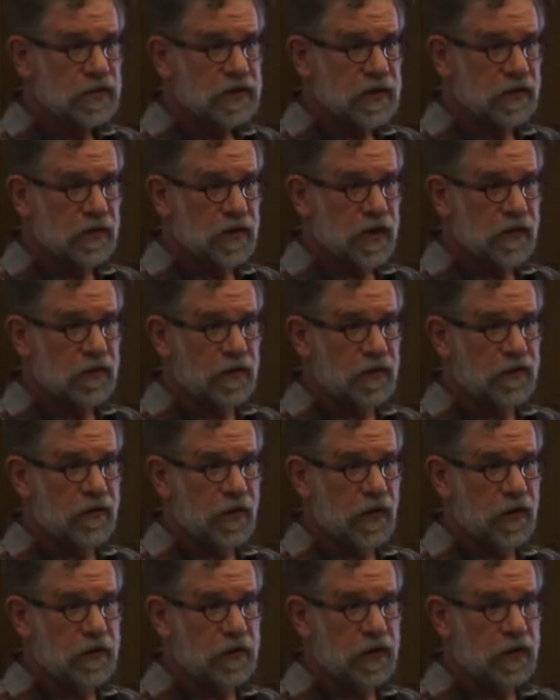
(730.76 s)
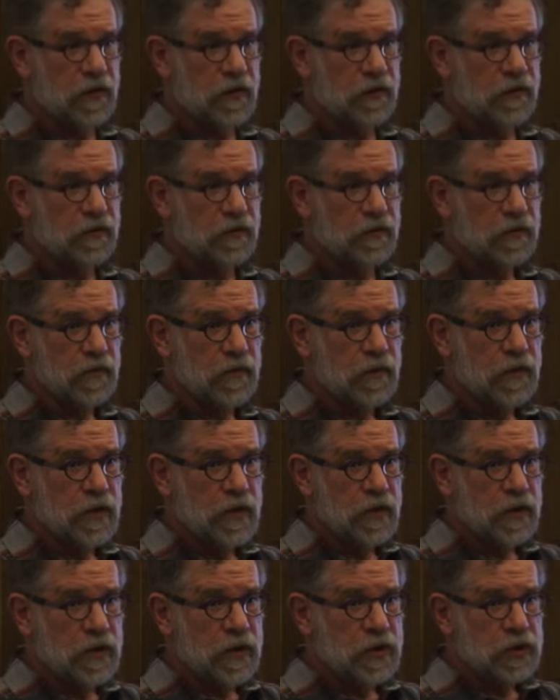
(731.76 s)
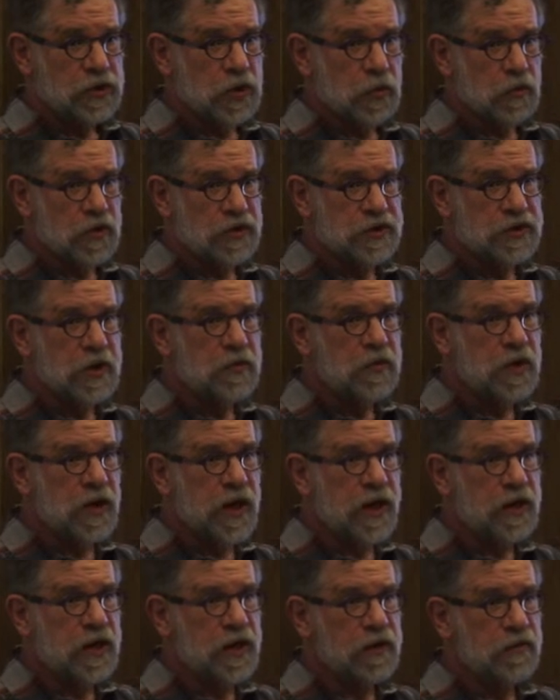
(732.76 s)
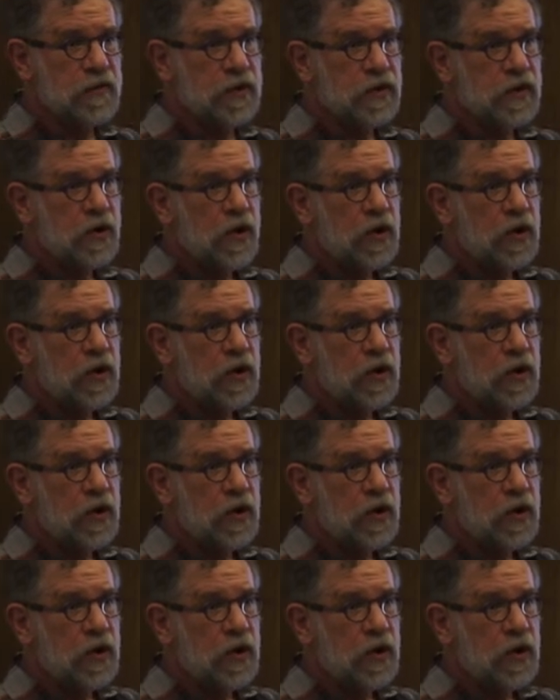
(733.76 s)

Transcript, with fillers: Everyone following me here? So we're simulating